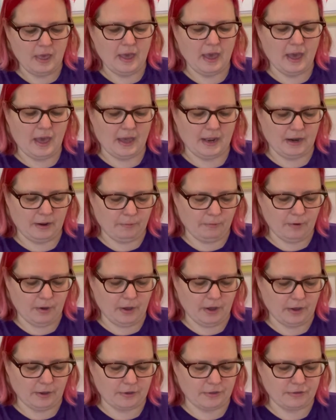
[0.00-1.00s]
and it
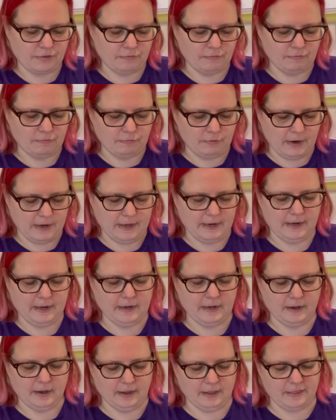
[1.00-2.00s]
works really
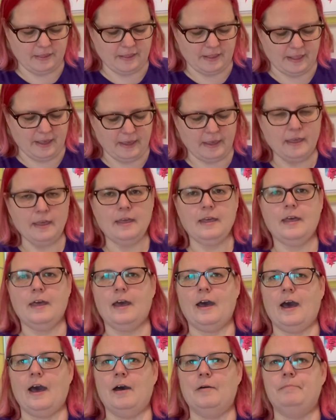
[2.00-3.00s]
nicely.
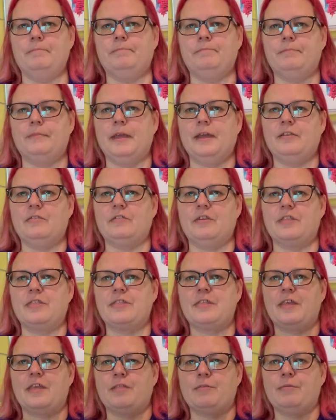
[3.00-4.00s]
It just
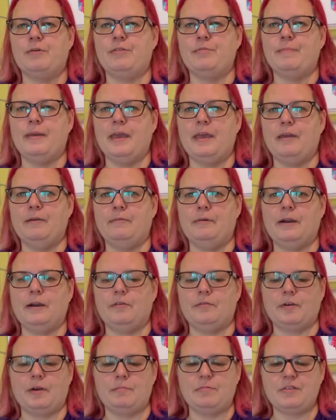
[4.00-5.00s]
sits with me
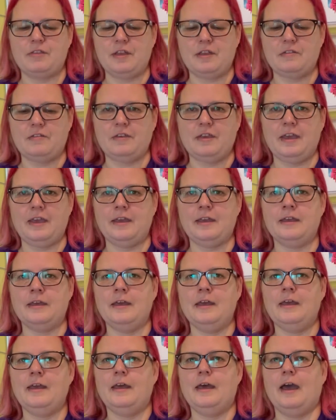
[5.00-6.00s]
wherever I'm stitching,
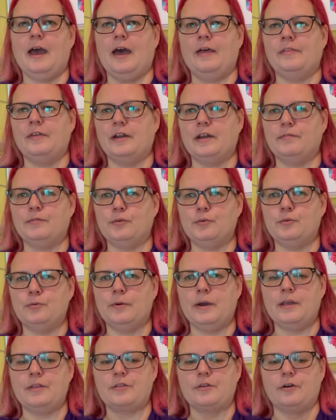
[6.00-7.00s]
and then I've
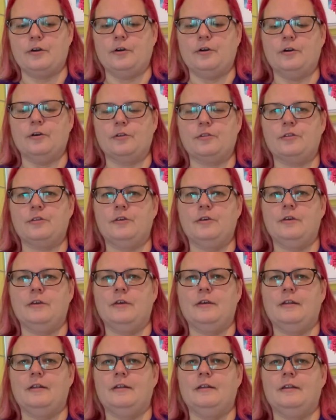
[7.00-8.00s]
always got
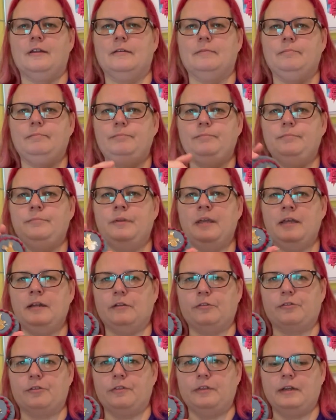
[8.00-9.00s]

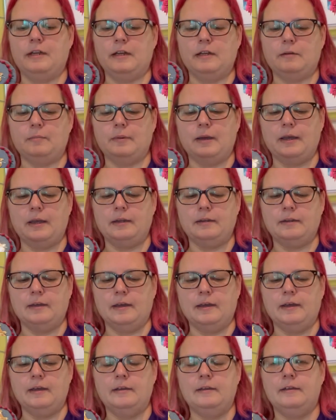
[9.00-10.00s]
needles on the needle
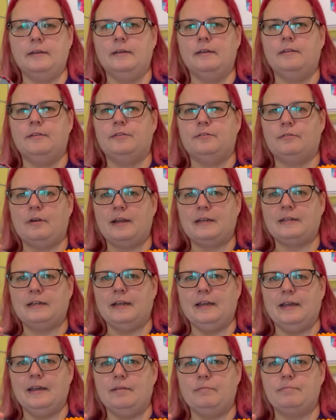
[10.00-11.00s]
minder, thread
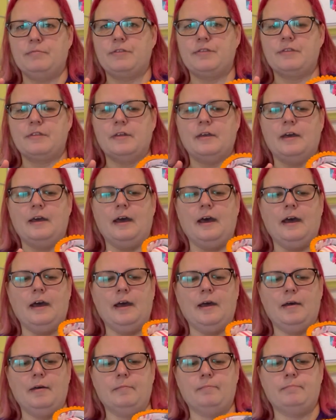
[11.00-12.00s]
clips,
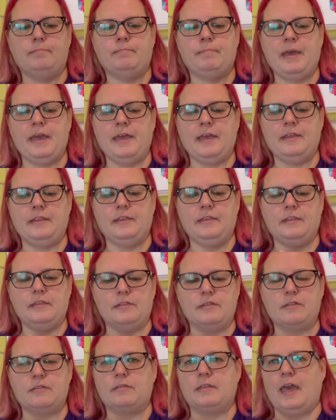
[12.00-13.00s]

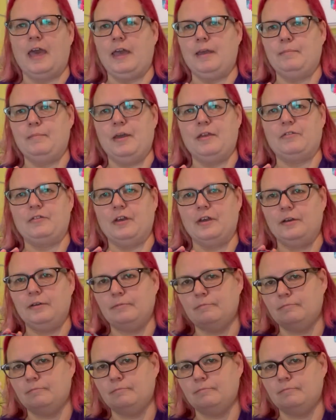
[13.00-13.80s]
pins, tape measure,